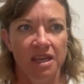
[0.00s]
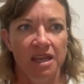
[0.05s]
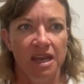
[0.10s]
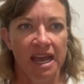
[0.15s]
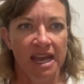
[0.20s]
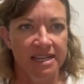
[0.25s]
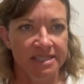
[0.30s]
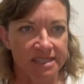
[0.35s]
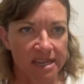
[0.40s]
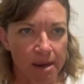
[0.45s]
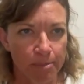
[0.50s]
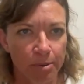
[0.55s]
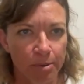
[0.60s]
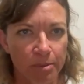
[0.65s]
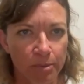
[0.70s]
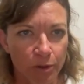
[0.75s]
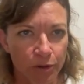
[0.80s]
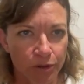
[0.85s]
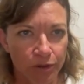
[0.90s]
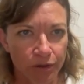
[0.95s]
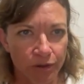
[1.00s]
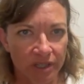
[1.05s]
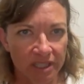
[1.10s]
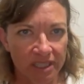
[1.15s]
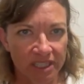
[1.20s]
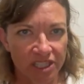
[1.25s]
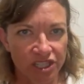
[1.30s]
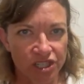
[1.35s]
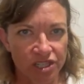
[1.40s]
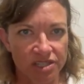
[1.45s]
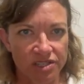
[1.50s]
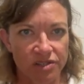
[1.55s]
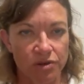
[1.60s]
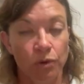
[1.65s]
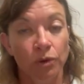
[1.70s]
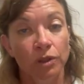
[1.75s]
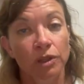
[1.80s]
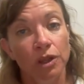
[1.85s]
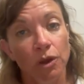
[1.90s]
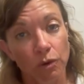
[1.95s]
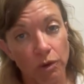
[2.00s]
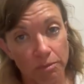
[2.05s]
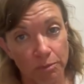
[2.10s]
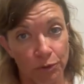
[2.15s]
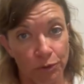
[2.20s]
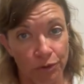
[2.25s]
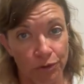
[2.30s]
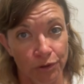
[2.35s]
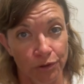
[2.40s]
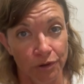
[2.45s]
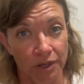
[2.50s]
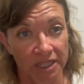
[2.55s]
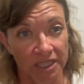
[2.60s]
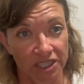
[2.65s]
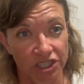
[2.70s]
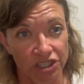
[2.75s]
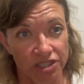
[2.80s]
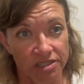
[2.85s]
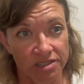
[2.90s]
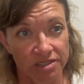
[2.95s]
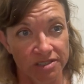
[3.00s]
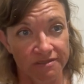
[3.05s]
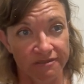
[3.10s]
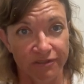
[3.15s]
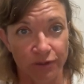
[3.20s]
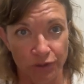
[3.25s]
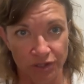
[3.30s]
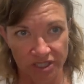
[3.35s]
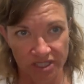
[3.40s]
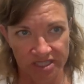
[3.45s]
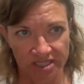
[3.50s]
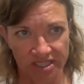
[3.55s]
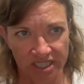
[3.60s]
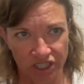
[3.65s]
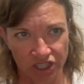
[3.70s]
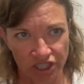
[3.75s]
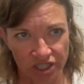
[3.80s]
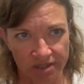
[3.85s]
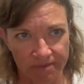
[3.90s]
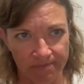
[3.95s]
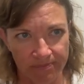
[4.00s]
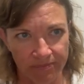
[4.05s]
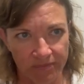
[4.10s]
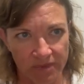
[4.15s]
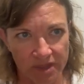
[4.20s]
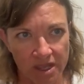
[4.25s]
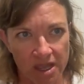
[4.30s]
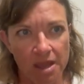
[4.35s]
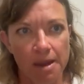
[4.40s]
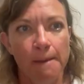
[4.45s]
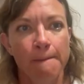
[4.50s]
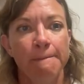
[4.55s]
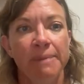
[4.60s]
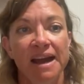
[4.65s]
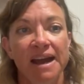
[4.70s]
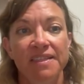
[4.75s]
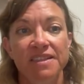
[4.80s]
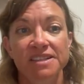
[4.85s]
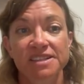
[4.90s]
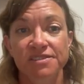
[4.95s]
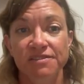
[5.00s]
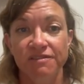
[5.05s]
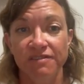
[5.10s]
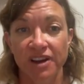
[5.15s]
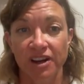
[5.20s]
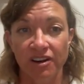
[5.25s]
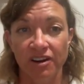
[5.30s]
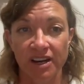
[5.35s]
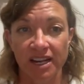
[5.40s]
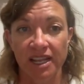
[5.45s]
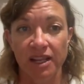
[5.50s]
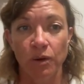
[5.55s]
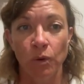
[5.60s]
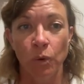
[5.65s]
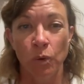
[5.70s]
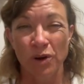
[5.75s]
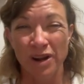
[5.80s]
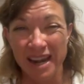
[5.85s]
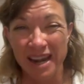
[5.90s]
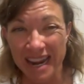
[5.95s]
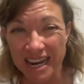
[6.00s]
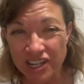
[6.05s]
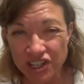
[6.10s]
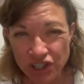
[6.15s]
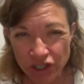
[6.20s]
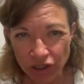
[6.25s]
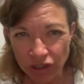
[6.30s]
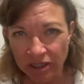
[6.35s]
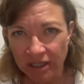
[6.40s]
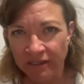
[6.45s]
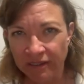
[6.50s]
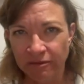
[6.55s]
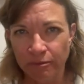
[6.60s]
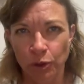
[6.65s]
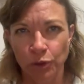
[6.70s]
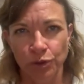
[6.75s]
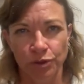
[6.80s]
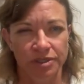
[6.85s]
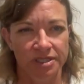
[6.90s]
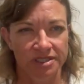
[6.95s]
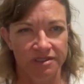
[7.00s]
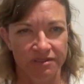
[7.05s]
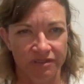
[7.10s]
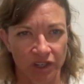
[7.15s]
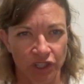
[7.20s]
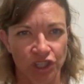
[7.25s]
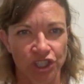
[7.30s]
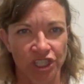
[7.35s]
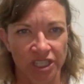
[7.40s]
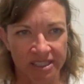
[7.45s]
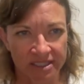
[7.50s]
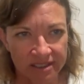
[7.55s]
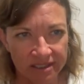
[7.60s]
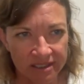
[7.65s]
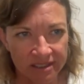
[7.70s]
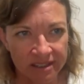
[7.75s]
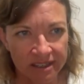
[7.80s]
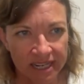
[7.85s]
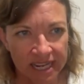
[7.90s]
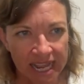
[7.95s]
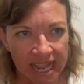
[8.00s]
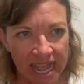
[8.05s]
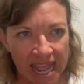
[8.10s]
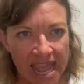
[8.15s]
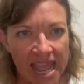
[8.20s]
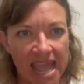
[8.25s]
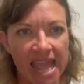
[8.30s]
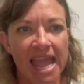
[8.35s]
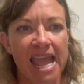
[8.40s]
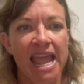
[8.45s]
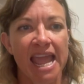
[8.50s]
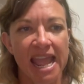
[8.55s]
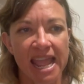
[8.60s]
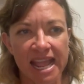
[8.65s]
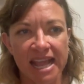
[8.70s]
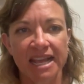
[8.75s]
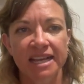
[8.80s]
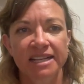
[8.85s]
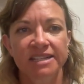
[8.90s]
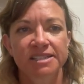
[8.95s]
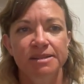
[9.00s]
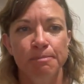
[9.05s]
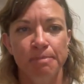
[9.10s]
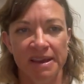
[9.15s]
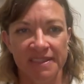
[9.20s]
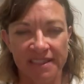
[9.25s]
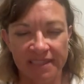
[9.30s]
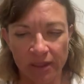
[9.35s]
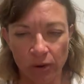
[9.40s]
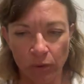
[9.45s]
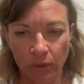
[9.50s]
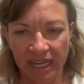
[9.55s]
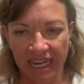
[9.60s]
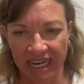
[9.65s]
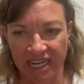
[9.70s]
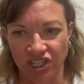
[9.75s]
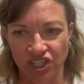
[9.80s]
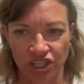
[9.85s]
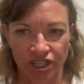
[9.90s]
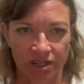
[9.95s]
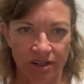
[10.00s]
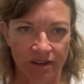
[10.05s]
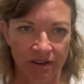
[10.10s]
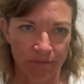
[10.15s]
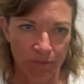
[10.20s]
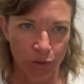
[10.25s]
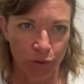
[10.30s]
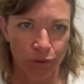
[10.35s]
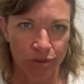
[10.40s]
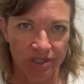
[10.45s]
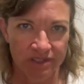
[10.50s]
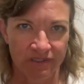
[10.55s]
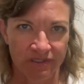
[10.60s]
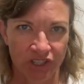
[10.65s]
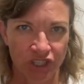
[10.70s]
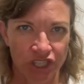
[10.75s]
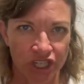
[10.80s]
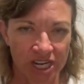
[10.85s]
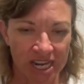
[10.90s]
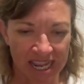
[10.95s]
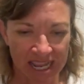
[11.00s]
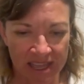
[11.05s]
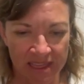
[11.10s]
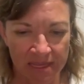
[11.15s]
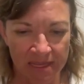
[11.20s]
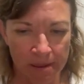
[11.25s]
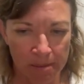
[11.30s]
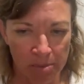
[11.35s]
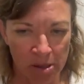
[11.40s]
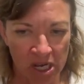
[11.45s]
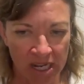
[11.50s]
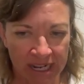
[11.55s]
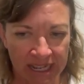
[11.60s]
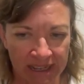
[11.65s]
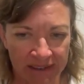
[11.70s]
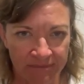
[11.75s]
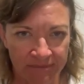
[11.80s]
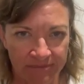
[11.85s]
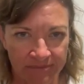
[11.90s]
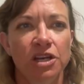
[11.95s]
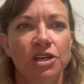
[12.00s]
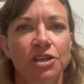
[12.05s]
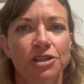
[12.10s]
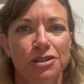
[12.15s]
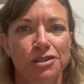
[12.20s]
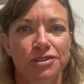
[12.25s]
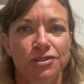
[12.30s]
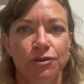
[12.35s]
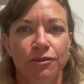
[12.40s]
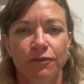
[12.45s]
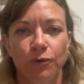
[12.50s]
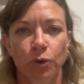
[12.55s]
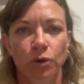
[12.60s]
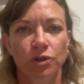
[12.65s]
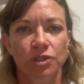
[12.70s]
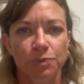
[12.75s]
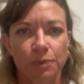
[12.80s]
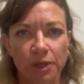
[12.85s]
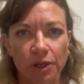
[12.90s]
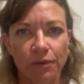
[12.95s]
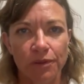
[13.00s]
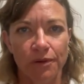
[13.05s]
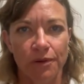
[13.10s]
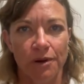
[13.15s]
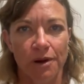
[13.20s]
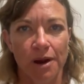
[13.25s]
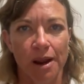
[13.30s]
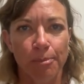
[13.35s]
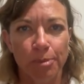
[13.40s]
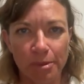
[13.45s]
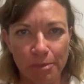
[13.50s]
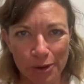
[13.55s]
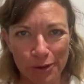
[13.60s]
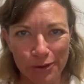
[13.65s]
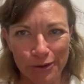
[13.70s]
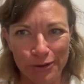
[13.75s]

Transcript: as upper motor neuron lesions or lower motor neuron lesions, first distinction, by the severity or nature of motor dysfunction, and by the location of motor dysfunction in the body. So of course we know there are upper motor